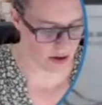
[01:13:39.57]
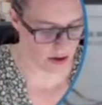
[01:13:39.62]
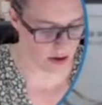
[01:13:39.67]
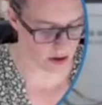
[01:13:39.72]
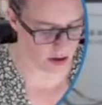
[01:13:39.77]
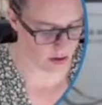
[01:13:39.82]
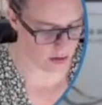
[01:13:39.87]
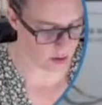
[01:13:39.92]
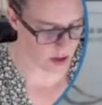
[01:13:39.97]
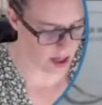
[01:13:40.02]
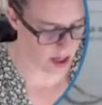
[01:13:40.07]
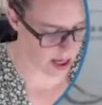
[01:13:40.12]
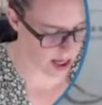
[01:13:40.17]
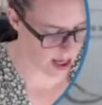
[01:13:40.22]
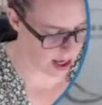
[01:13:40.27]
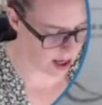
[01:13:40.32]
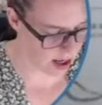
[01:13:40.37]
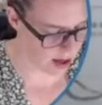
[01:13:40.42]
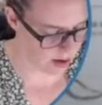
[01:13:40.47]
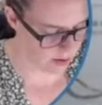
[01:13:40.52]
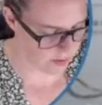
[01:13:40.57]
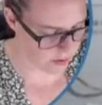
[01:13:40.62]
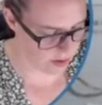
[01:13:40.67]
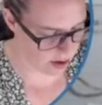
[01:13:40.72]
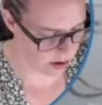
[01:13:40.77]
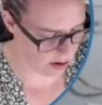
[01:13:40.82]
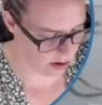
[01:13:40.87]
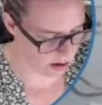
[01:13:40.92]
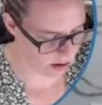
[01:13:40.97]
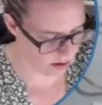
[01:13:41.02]
We have
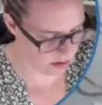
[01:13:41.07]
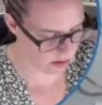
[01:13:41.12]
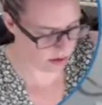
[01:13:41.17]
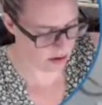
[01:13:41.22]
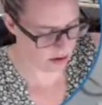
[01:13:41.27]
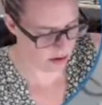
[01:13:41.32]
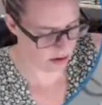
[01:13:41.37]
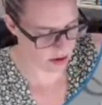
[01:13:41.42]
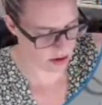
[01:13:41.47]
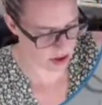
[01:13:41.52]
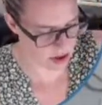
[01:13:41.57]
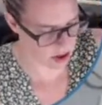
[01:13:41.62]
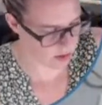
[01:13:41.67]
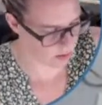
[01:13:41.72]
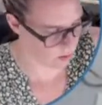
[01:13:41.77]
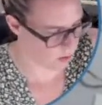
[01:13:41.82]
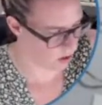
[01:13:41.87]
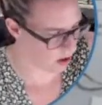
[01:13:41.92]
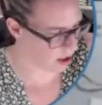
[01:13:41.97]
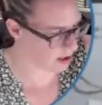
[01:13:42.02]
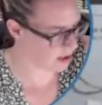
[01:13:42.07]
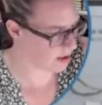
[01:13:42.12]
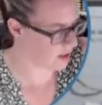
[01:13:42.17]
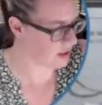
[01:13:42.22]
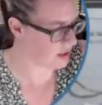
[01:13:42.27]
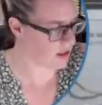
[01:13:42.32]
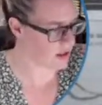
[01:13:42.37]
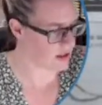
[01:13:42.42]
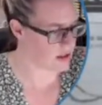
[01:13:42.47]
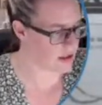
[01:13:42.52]
our autumn ones.
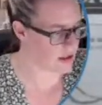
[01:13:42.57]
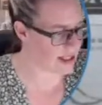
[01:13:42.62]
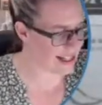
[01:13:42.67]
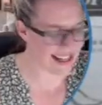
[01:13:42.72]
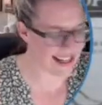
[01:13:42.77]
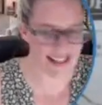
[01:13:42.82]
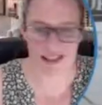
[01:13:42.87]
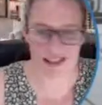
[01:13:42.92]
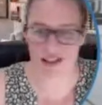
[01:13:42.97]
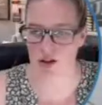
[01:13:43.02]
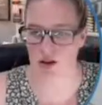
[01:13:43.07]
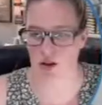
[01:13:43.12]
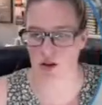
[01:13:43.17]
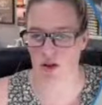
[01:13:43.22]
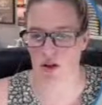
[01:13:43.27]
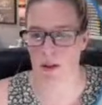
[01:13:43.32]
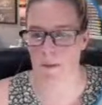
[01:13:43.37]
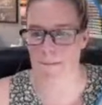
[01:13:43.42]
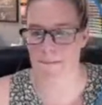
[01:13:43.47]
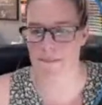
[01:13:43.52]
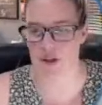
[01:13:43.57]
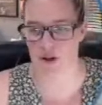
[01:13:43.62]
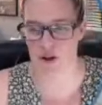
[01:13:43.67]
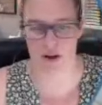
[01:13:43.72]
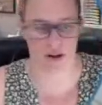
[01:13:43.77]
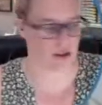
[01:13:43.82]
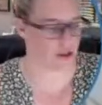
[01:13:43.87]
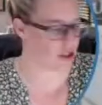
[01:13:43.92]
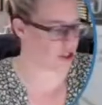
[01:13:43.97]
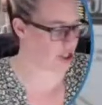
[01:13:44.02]
This is seasonal
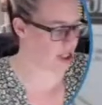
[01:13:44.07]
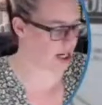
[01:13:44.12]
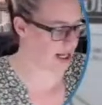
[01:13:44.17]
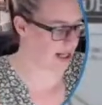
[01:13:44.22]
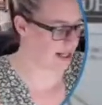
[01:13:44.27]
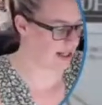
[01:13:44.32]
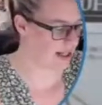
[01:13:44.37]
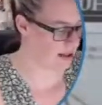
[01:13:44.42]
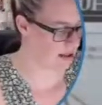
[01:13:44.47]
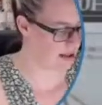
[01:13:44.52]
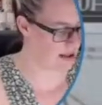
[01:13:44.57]
branches.